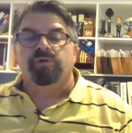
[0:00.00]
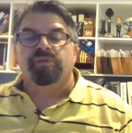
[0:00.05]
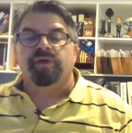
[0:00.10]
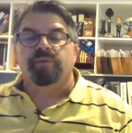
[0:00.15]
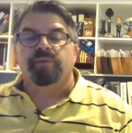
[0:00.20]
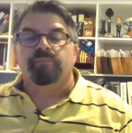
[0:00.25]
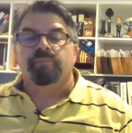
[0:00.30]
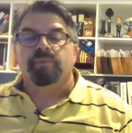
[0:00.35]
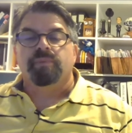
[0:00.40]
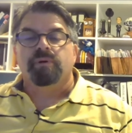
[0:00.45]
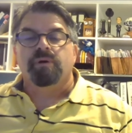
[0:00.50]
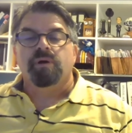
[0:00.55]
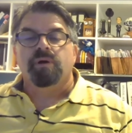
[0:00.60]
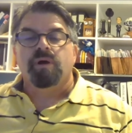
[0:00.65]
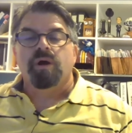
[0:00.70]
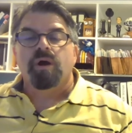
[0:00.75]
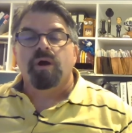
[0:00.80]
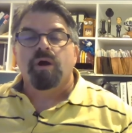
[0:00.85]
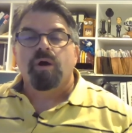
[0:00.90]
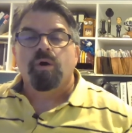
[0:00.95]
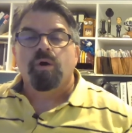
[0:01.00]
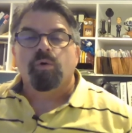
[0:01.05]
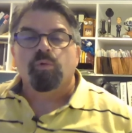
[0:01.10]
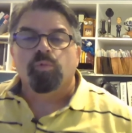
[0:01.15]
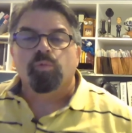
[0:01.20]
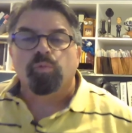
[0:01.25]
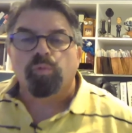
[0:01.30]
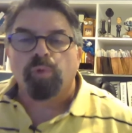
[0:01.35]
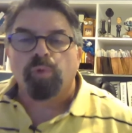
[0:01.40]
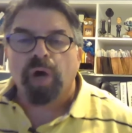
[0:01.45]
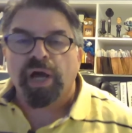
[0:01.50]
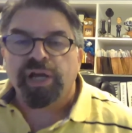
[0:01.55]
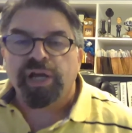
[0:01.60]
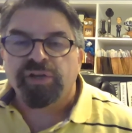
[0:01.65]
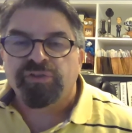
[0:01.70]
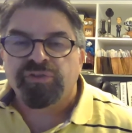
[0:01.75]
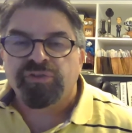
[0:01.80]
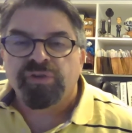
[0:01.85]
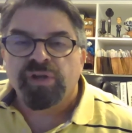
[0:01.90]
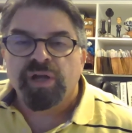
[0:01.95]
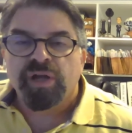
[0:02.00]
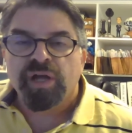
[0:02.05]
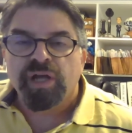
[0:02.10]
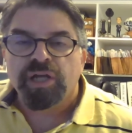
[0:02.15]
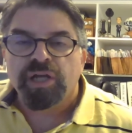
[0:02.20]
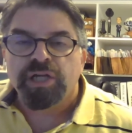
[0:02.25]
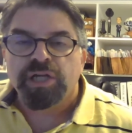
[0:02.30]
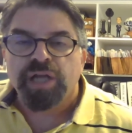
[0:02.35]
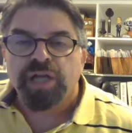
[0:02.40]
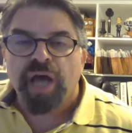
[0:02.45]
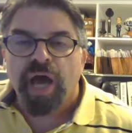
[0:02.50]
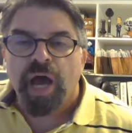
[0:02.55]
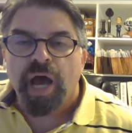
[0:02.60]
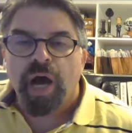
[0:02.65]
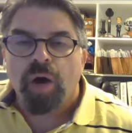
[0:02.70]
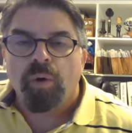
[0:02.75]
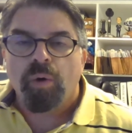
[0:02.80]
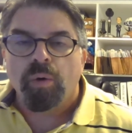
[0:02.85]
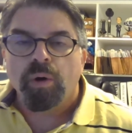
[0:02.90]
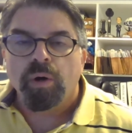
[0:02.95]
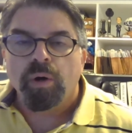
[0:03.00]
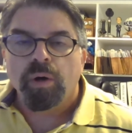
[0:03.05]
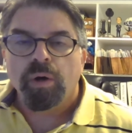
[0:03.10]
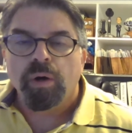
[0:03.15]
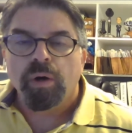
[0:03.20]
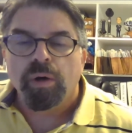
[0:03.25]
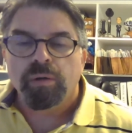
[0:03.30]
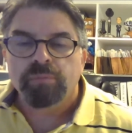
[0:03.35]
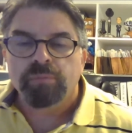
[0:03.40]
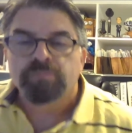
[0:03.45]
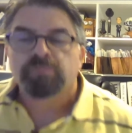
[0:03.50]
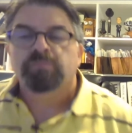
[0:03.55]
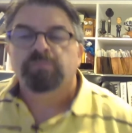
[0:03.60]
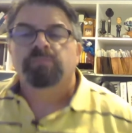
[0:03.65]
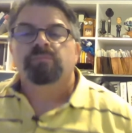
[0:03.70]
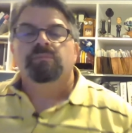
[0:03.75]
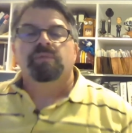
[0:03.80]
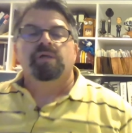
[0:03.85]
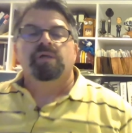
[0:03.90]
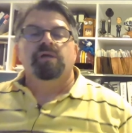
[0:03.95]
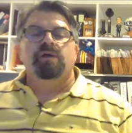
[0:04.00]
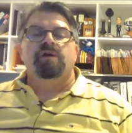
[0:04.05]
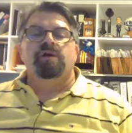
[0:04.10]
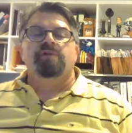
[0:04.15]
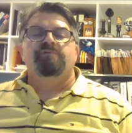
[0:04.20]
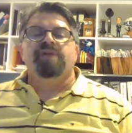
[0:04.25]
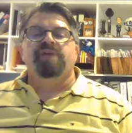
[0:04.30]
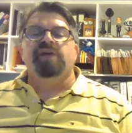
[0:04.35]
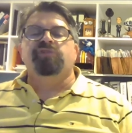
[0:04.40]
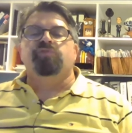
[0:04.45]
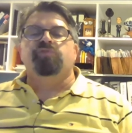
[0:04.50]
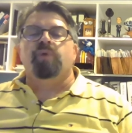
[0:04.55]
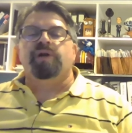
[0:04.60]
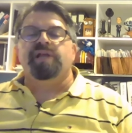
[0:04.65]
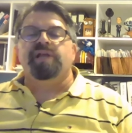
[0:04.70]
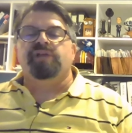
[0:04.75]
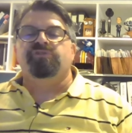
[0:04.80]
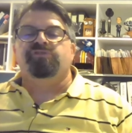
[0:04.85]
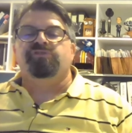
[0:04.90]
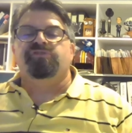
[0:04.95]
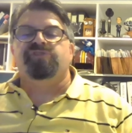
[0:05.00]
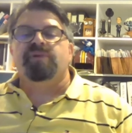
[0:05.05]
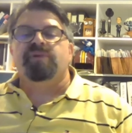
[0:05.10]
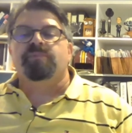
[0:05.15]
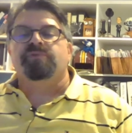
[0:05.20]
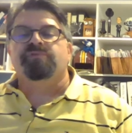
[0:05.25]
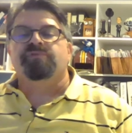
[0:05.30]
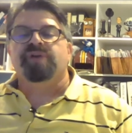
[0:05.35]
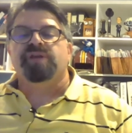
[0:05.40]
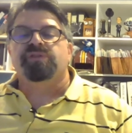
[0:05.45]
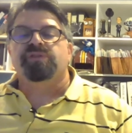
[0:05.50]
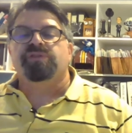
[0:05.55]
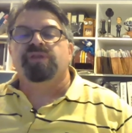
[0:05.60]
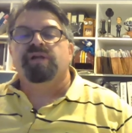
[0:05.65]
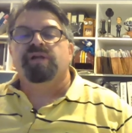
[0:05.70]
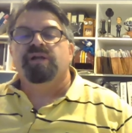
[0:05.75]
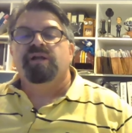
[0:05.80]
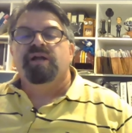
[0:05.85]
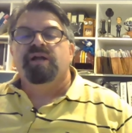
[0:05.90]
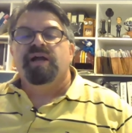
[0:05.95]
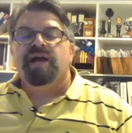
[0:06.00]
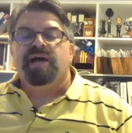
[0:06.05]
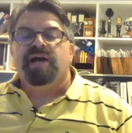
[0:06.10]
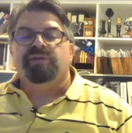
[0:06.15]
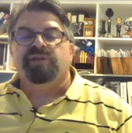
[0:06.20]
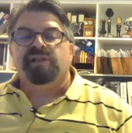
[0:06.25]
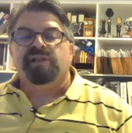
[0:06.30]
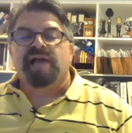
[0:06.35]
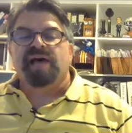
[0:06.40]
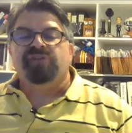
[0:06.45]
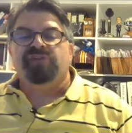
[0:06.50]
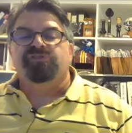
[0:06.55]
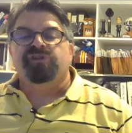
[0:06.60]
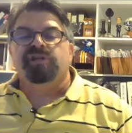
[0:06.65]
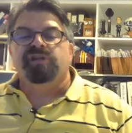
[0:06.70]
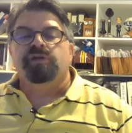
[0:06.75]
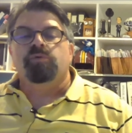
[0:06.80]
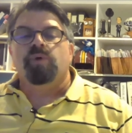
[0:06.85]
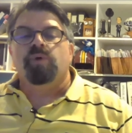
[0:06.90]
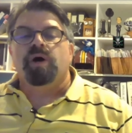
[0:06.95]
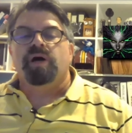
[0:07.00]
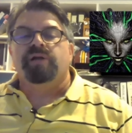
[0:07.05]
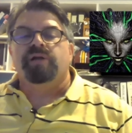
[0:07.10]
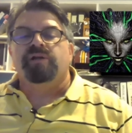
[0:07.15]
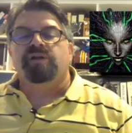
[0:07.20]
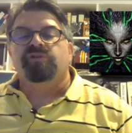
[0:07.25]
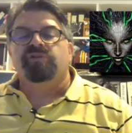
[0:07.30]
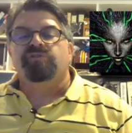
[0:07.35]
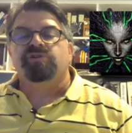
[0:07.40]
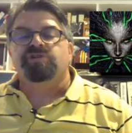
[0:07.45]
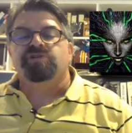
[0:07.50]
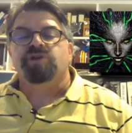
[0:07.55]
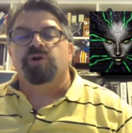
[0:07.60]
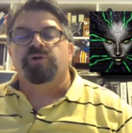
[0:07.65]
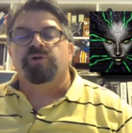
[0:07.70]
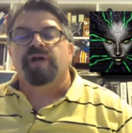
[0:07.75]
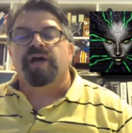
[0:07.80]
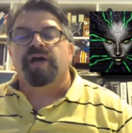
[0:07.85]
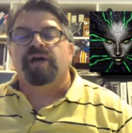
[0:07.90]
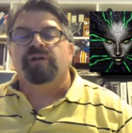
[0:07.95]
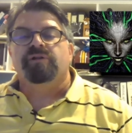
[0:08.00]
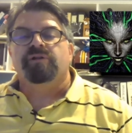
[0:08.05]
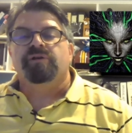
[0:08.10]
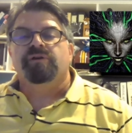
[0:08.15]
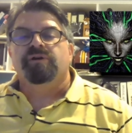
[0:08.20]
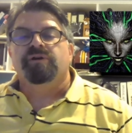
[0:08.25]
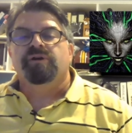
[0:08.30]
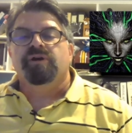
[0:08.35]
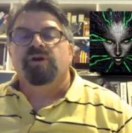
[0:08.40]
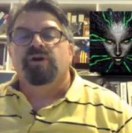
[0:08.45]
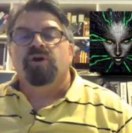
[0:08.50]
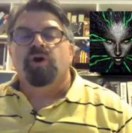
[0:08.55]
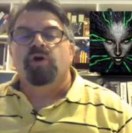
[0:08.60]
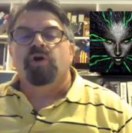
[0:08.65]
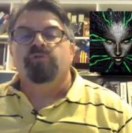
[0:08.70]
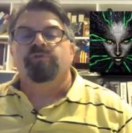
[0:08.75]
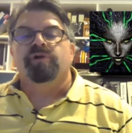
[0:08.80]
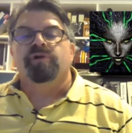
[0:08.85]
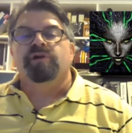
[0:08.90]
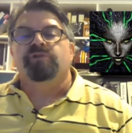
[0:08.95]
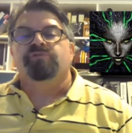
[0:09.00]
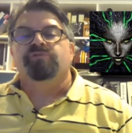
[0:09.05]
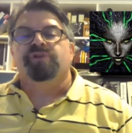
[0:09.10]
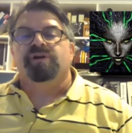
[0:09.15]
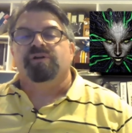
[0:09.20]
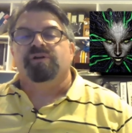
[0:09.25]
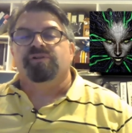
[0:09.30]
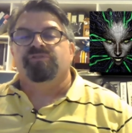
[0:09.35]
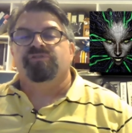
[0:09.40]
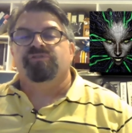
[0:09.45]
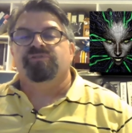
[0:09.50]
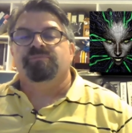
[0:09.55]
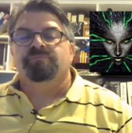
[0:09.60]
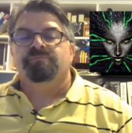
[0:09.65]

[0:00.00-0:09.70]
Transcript: them. Right now. Phase 1 ends December 5th, and the last thing you want is a showdown over interference.